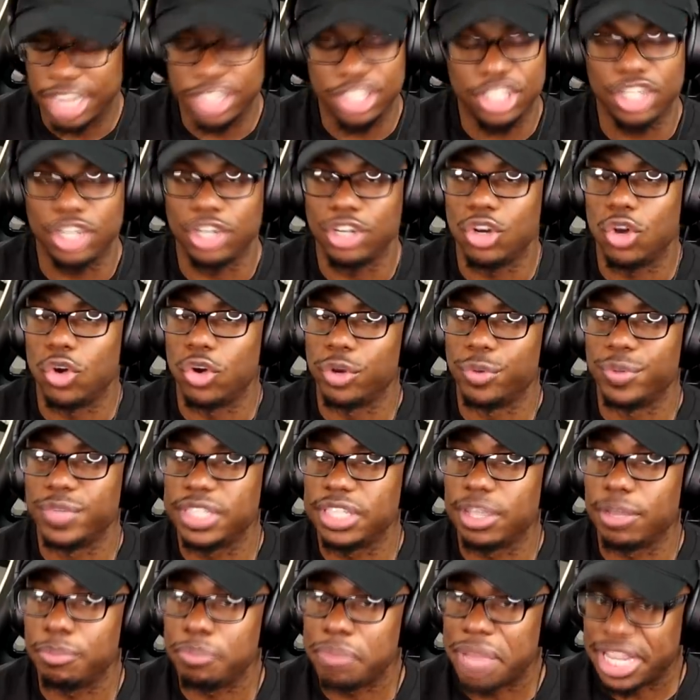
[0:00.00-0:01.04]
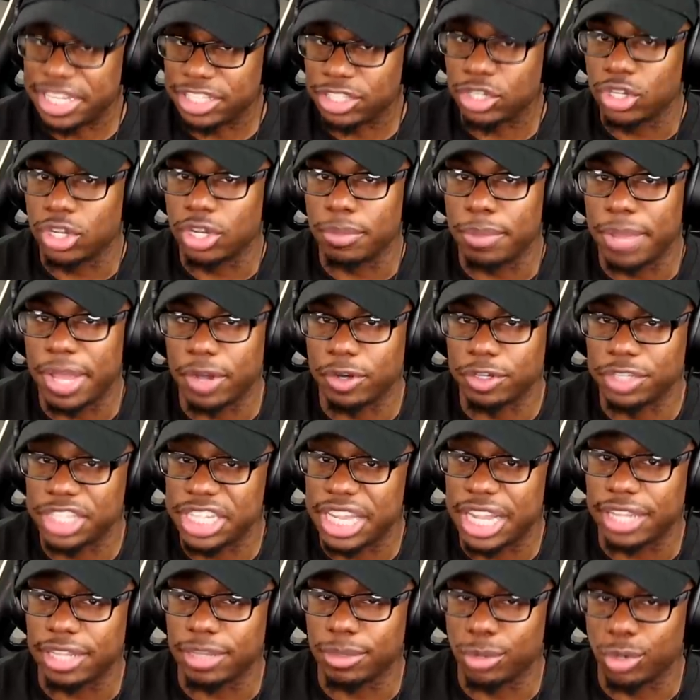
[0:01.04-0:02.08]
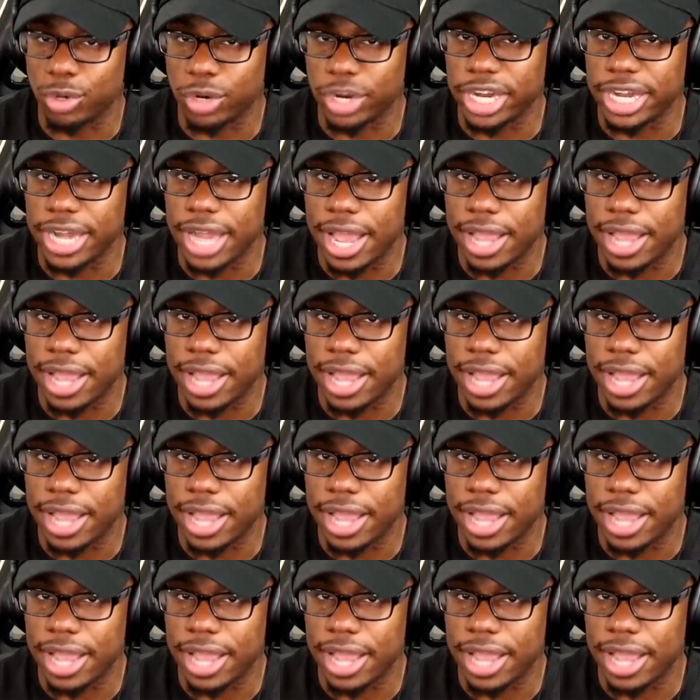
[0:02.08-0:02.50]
I should have known it was something magical about her. She got them green